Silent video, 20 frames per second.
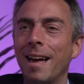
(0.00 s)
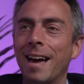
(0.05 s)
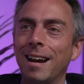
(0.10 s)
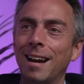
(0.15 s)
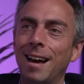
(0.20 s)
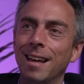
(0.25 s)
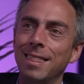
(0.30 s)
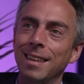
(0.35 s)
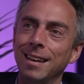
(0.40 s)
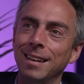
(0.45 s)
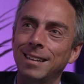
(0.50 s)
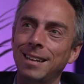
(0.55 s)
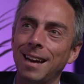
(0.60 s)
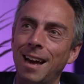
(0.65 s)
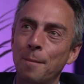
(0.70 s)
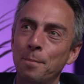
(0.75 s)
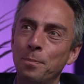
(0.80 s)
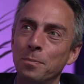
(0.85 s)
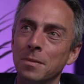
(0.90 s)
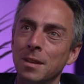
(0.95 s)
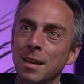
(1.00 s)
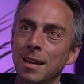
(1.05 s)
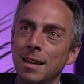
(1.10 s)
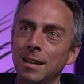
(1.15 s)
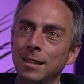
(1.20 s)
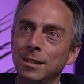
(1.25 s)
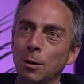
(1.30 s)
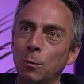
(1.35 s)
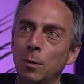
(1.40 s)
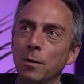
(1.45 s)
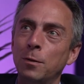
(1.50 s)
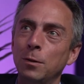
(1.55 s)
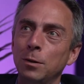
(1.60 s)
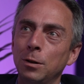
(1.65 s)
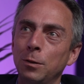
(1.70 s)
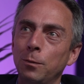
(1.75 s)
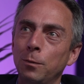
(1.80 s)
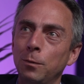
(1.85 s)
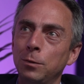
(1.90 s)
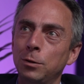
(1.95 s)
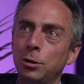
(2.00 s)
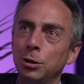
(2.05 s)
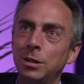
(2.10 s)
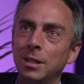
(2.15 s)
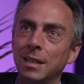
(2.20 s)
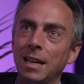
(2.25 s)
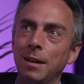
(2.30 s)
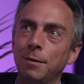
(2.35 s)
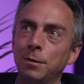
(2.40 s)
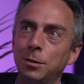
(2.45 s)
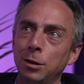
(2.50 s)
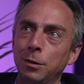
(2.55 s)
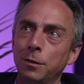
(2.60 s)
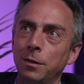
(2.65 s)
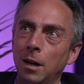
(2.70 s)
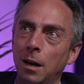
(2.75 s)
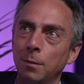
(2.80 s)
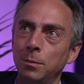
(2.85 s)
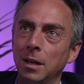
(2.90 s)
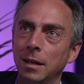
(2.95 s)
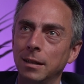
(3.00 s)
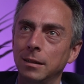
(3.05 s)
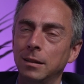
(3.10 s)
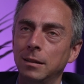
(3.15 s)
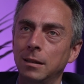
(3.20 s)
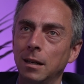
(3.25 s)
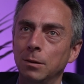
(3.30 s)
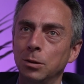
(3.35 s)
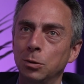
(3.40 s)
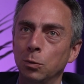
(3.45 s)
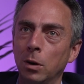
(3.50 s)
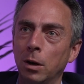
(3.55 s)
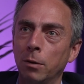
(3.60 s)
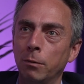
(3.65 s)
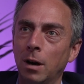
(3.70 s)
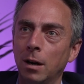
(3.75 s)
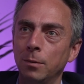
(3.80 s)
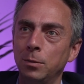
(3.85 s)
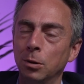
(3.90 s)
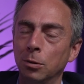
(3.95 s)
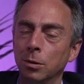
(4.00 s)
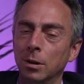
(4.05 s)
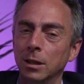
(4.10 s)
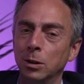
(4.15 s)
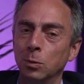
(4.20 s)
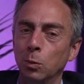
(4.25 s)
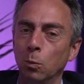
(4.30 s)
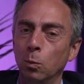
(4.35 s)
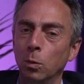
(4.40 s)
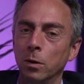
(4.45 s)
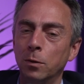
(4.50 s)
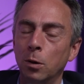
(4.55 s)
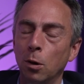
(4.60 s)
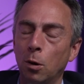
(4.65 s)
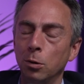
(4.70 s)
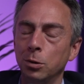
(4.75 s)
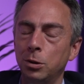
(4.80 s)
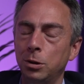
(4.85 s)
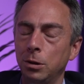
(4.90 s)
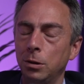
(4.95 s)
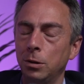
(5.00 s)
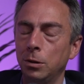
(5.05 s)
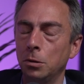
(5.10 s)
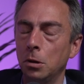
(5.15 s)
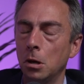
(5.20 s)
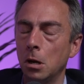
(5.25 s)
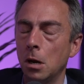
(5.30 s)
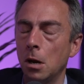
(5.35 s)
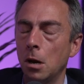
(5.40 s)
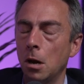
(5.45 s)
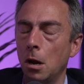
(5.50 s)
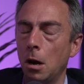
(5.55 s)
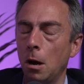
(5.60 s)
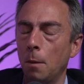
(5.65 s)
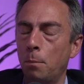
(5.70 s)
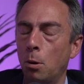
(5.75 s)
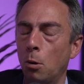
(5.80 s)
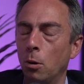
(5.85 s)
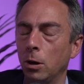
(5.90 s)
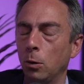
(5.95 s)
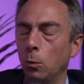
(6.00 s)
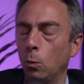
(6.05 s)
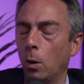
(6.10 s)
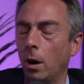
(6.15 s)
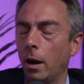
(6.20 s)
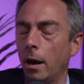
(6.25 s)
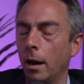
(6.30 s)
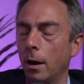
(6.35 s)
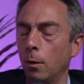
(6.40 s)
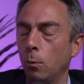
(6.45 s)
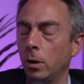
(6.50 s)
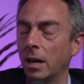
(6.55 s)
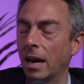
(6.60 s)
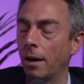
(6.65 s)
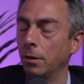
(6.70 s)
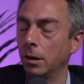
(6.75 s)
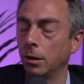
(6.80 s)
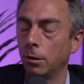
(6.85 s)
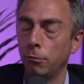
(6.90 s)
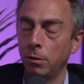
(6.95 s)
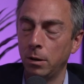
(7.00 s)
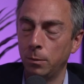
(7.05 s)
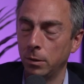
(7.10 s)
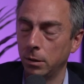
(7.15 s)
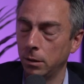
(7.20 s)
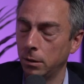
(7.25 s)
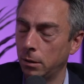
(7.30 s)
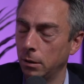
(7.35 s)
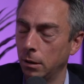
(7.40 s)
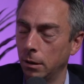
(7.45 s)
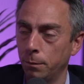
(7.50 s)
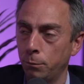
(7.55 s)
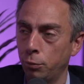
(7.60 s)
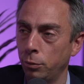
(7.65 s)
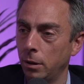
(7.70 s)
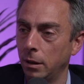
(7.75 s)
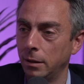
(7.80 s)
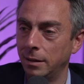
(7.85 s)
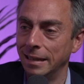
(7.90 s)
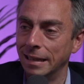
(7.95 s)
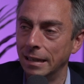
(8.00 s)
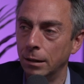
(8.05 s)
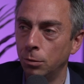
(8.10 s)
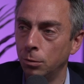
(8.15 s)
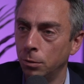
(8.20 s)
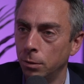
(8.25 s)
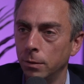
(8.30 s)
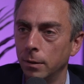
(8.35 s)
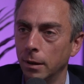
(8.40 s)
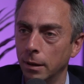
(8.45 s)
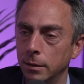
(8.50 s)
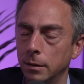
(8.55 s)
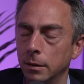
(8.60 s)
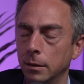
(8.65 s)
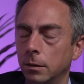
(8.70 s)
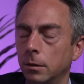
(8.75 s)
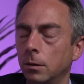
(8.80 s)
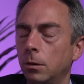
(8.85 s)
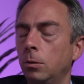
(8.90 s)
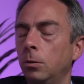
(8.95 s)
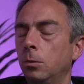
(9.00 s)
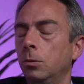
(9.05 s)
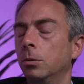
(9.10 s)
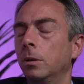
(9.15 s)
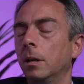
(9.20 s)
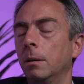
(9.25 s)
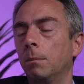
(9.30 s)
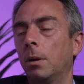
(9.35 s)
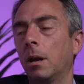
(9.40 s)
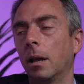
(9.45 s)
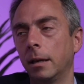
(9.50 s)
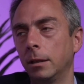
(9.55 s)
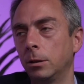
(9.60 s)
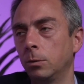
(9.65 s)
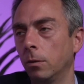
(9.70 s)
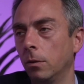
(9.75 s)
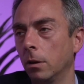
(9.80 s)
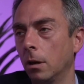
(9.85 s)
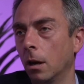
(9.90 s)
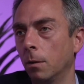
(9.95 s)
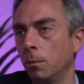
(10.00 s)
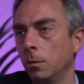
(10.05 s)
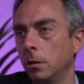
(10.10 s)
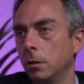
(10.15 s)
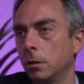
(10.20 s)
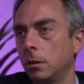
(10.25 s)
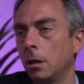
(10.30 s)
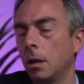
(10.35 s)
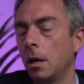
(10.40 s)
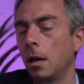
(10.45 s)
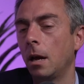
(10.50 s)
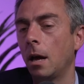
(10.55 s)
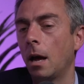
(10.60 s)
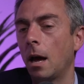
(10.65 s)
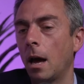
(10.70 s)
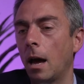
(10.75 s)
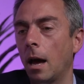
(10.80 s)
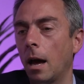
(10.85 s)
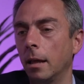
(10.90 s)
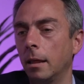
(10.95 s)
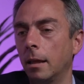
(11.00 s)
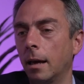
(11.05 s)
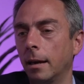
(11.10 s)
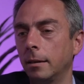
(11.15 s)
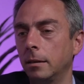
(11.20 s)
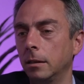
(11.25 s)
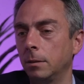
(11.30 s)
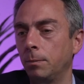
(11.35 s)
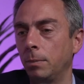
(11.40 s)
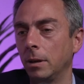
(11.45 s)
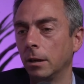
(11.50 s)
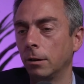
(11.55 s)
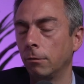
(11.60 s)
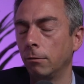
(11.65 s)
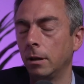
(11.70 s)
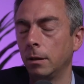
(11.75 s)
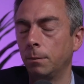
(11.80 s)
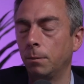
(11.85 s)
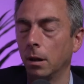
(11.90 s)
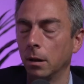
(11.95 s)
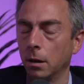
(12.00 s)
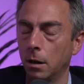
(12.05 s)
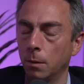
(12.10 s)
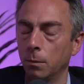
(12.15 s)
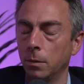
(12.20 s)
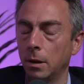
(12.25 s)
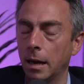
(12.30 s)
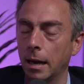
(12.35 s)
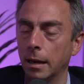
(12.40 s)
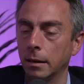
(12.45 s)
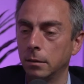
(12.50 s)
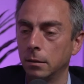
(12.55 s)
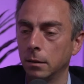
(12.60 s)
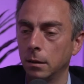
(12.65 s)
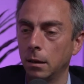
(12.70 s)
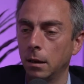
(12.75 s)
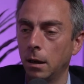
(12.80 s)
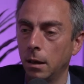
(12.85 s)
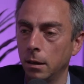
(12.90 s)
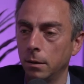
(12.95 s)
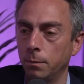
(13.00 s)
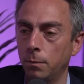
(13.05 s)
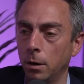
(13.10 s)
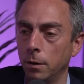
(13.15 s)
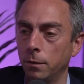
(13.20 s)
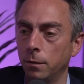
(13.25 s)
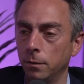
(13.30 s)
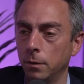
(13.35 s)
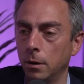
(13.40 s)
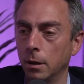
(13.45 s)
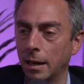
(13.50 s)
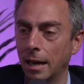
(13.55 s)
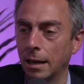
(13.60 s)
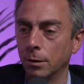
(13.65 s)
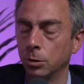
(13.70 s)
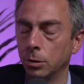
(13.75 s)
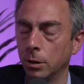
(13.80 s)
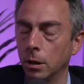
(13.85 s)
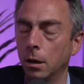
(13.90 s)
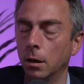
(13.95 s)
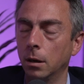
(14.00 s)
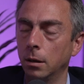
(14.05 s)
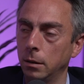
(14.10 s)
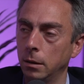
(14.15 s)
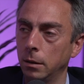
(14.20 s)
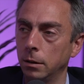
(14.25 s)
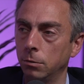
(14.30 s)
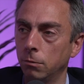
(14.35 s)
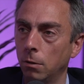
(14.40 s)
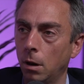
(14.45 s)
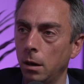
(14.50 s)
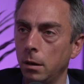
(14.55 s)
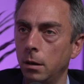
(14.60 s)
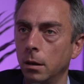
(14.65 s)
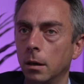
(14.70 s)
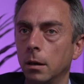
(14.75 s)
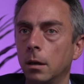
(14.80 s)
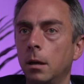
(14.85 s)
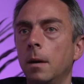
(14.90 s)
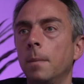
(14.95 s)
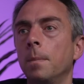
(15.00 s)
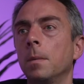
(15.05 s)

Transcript: And I think, so we've, just to give sort of an update in terms of where we're up to on this one, we've got to a point where we have an agreement, a deal, as it's called, in place with the government. That has been agreed by the government and both the council and Hull and East Riding.